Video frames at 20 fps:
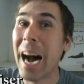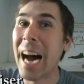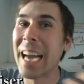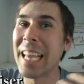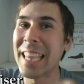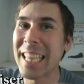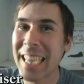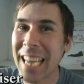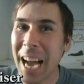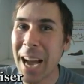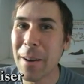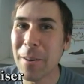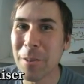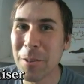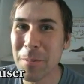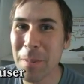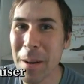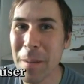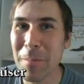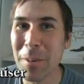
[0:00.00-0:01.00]
I think I
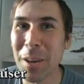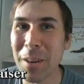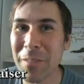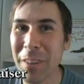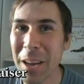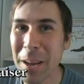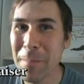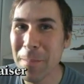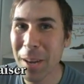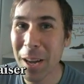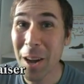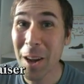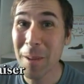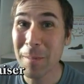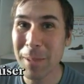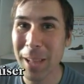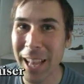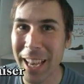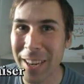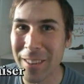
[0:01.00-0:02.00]
would remember if I had my
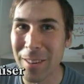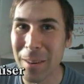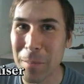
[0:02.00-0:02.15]
gallbladder